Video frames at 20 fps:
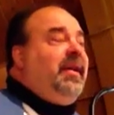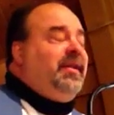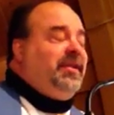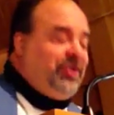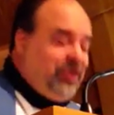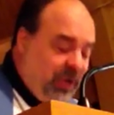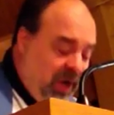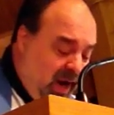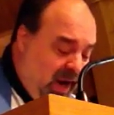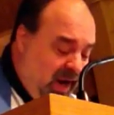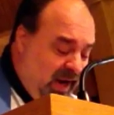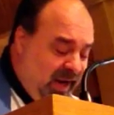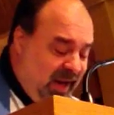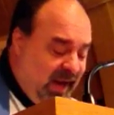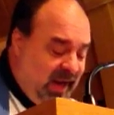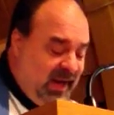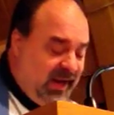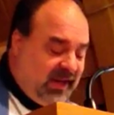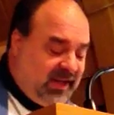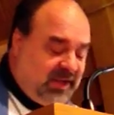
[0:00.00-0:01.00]
John
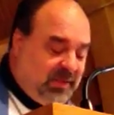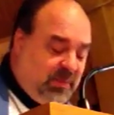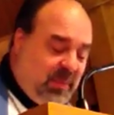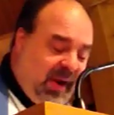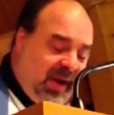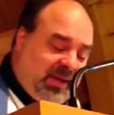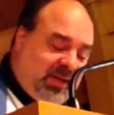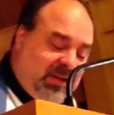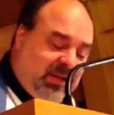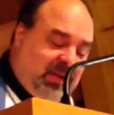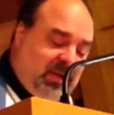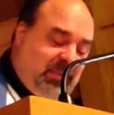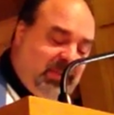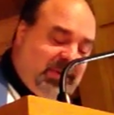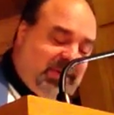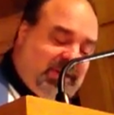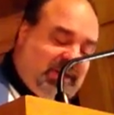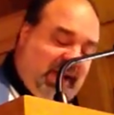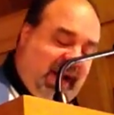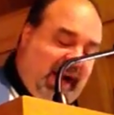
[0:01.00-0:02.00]
had expected the
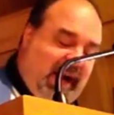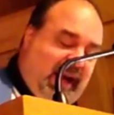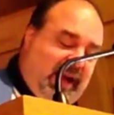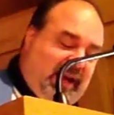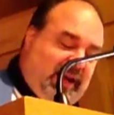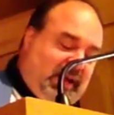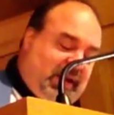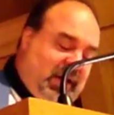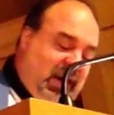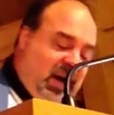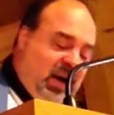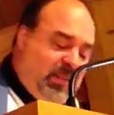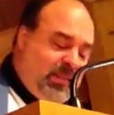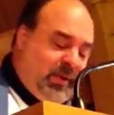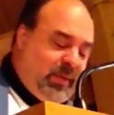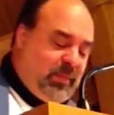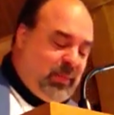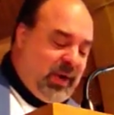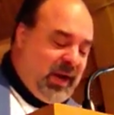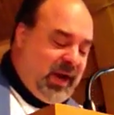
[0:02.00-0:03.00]
Messiah to come
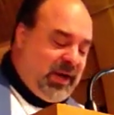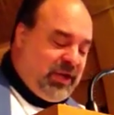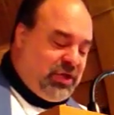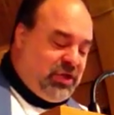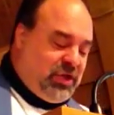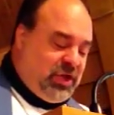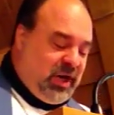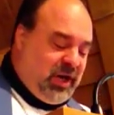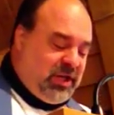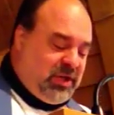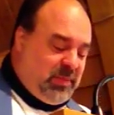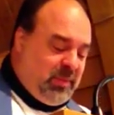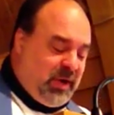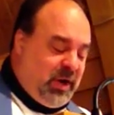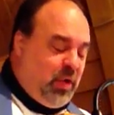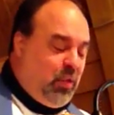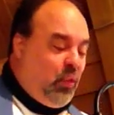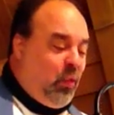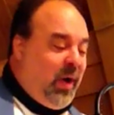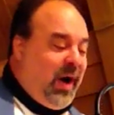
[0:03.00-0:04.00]
and bring judgment
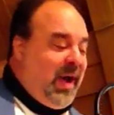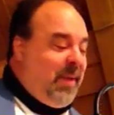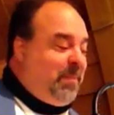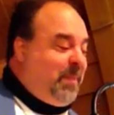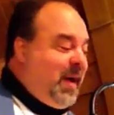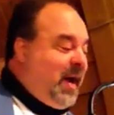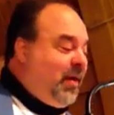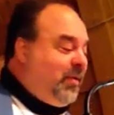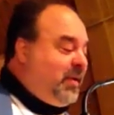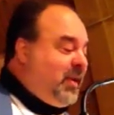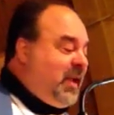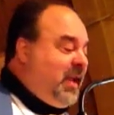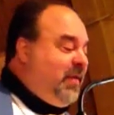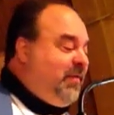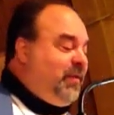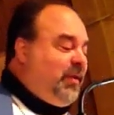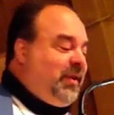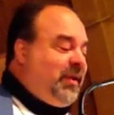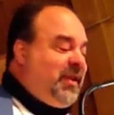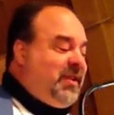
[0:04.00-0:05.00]
and wipe out
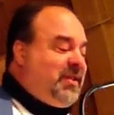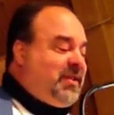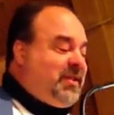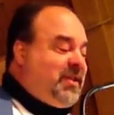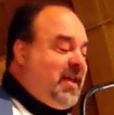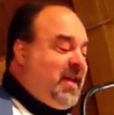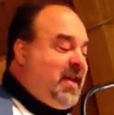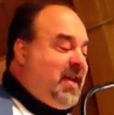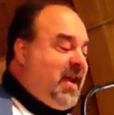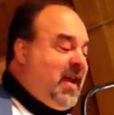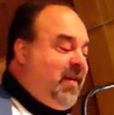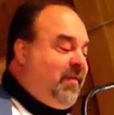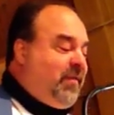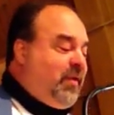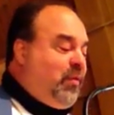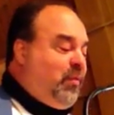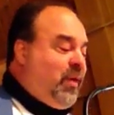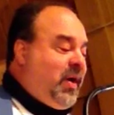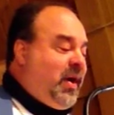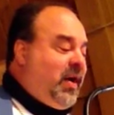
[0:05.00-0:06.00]
evil and sin
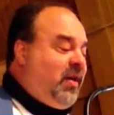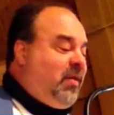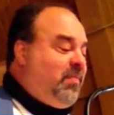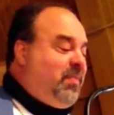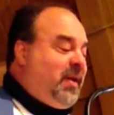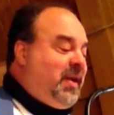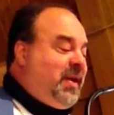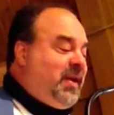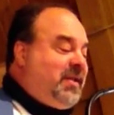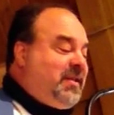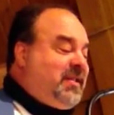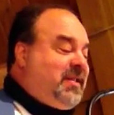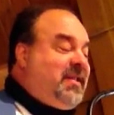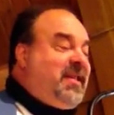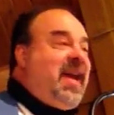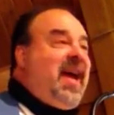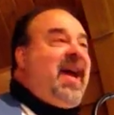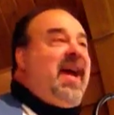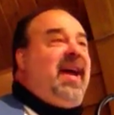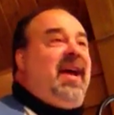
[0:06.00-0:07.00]
everywhere, but
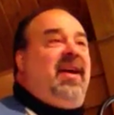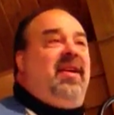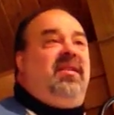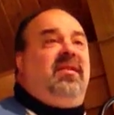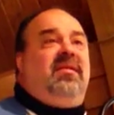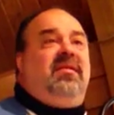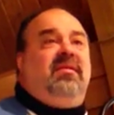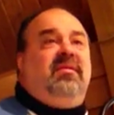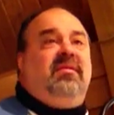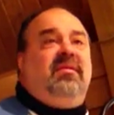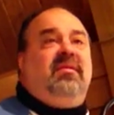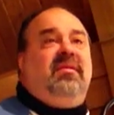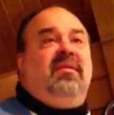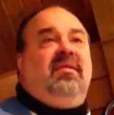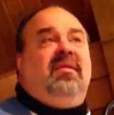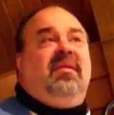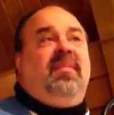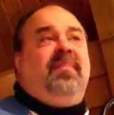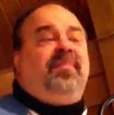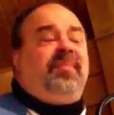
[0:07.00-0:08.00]
instead,
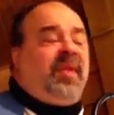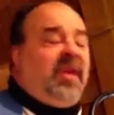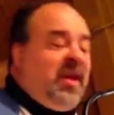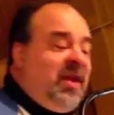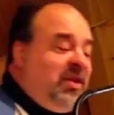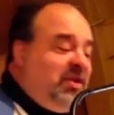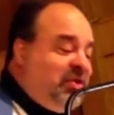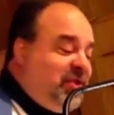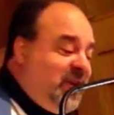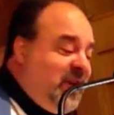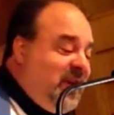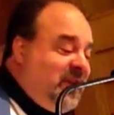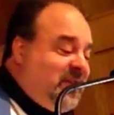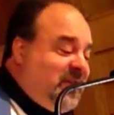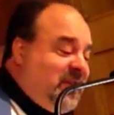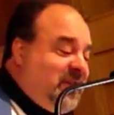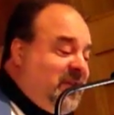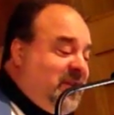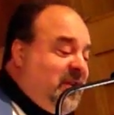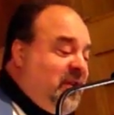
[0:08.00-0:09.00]

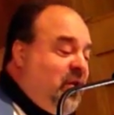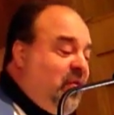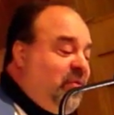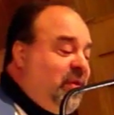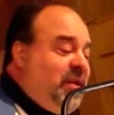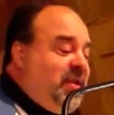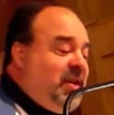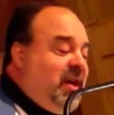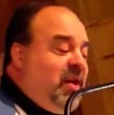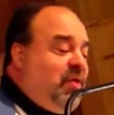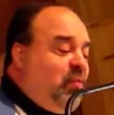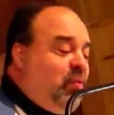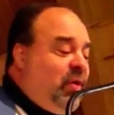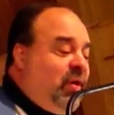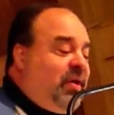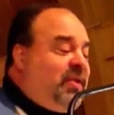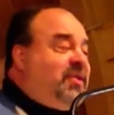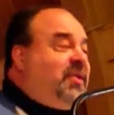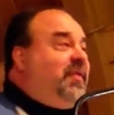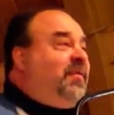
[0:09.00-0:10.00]
Jesus had only done
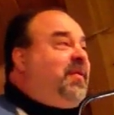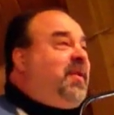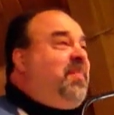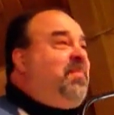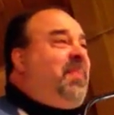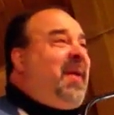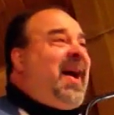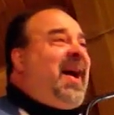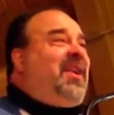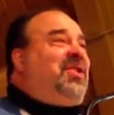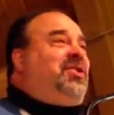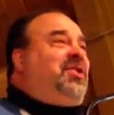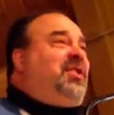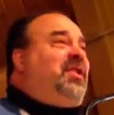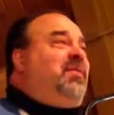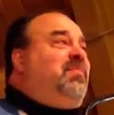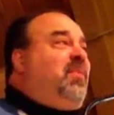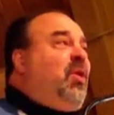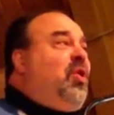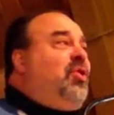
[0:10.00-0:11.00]
works of
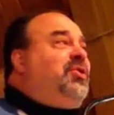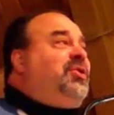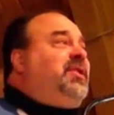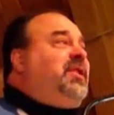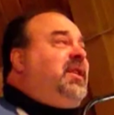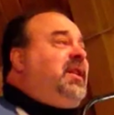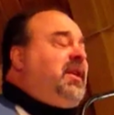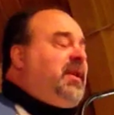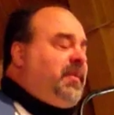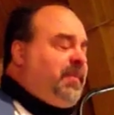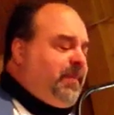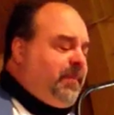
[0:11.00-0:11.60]
compassion and mercy.